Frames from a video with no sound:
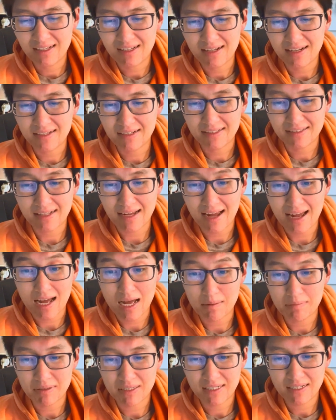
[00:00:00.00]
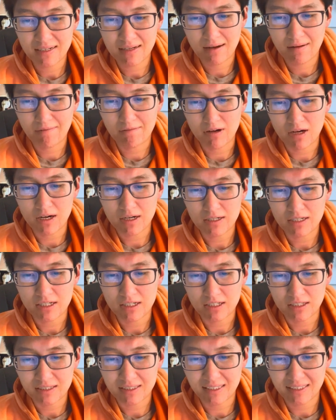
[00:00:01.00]
It is absent in von
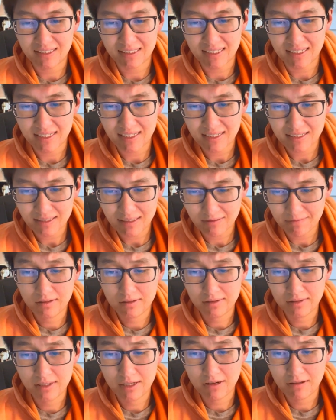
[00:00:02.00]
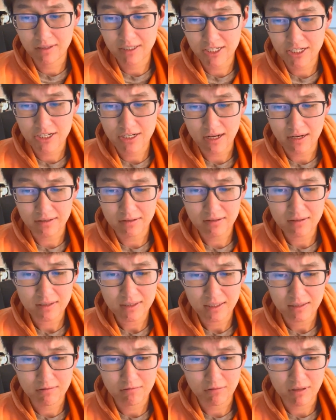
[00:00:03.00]
Goerk's disease. Know the
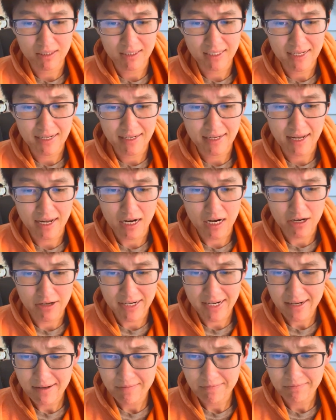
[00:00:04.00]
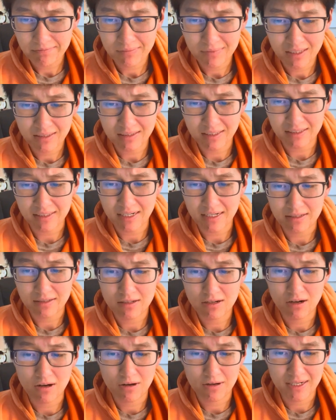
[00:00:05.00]
shuttles and what they carry, such as
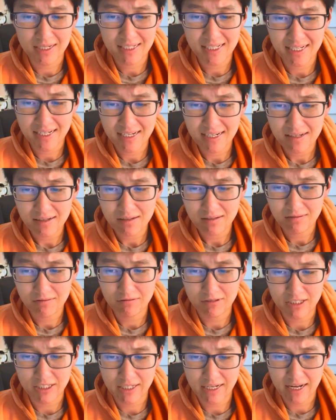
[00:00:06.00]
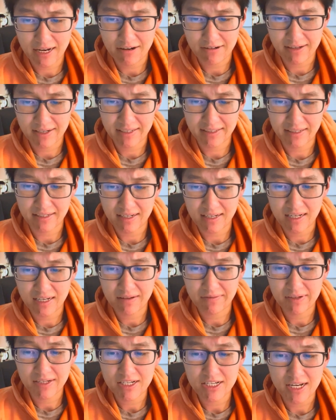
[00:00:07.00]
carnitine, which carries
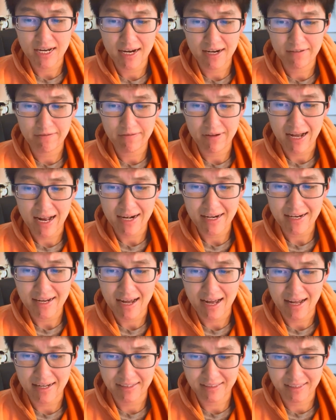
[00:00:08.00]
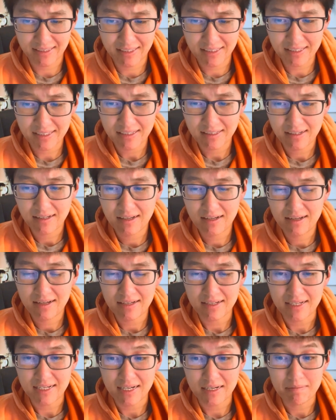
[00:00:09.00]
even-chain fatty acids,
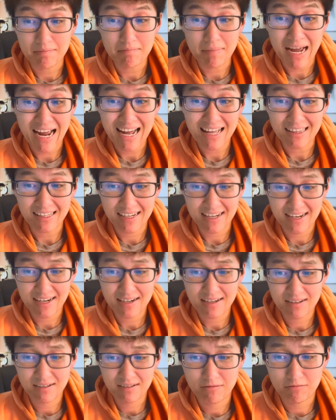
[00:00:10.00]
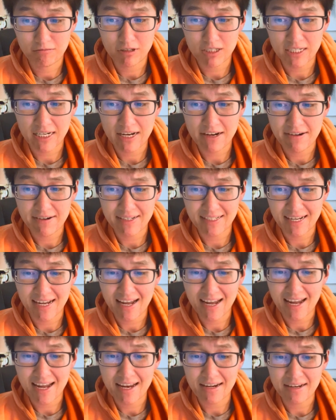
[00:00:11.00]
and malate, which carries
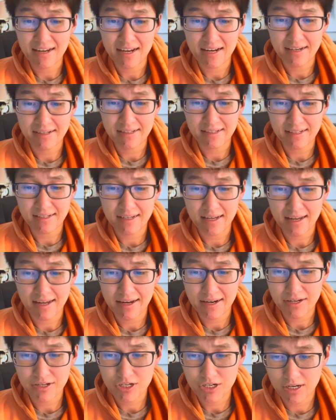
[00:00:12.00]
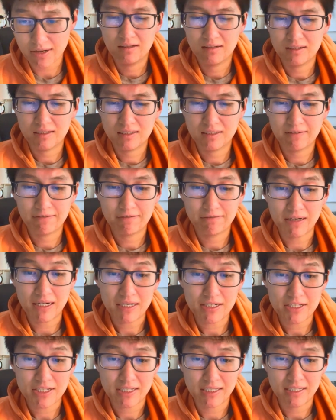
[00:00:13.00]
NADH. The
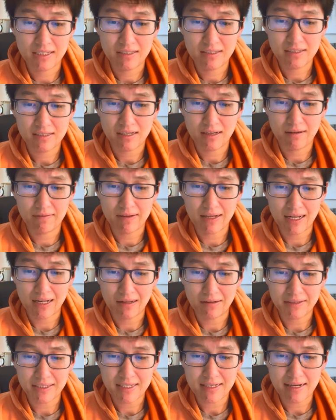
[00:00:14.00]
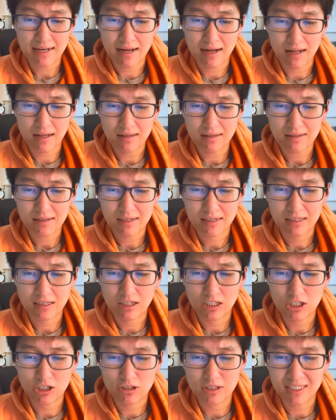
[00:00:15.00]
functions of LDL
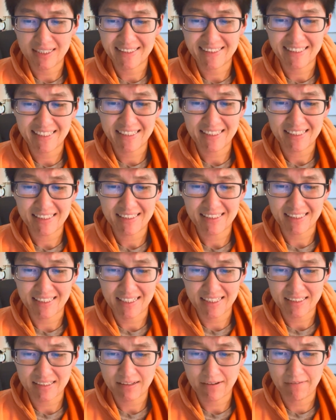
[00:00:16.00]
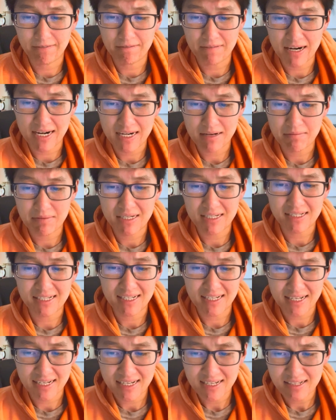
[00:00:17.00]
include the synthesis of vitamin
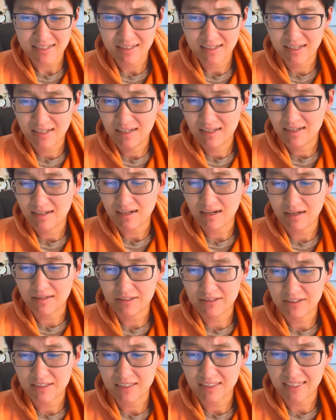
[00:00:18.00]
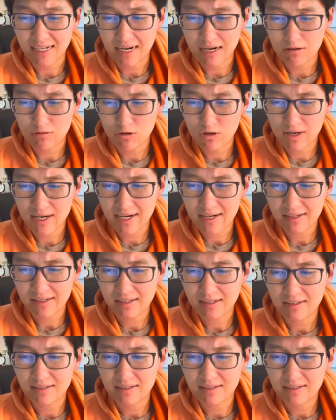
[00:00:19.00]
D, other steroids,